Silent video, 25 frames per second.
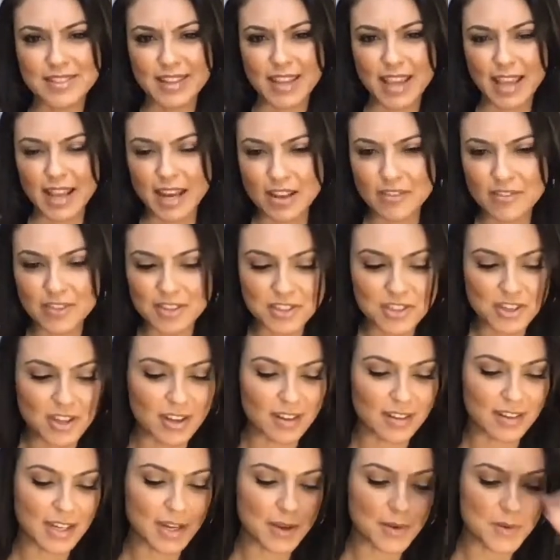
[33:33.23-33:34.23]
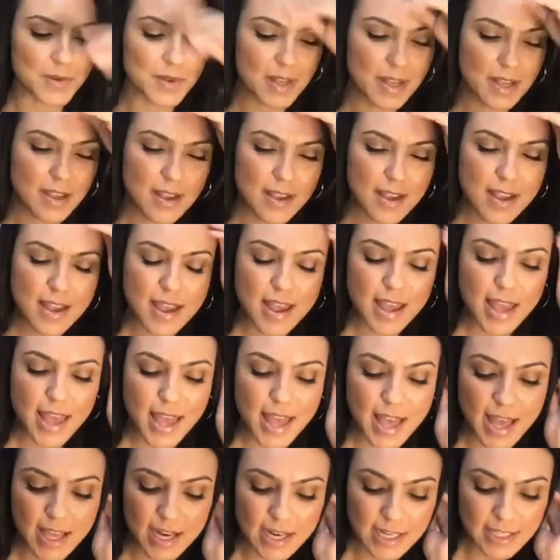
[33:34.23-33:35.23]
Can't even talk now.
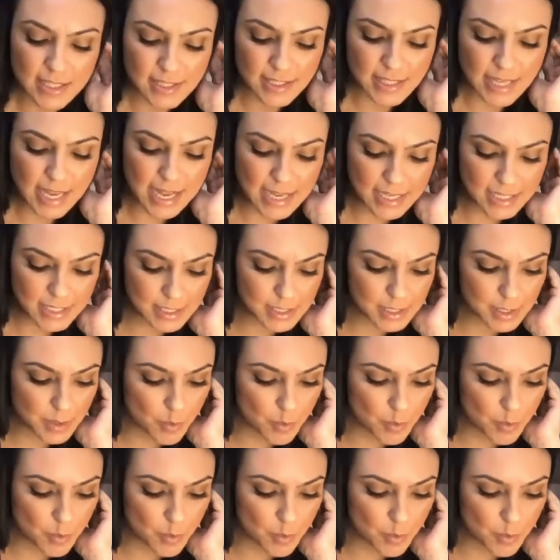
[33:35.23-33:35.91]
And it says,